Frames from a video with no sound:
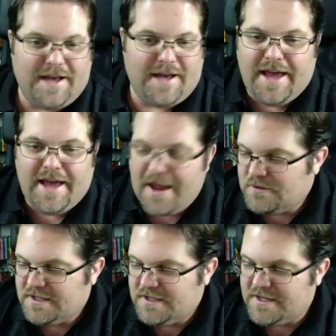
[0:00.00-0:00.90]
I
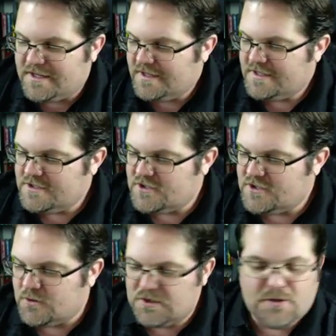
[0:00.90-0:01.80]
really
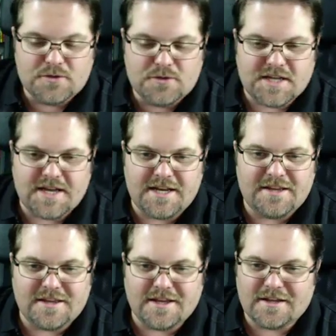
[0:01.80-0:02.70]
don't use
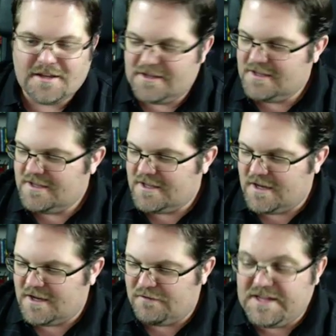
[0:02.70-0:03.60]
anything
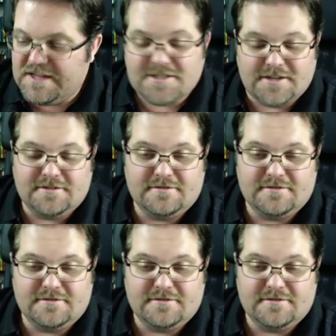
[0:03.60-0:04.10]
fancy.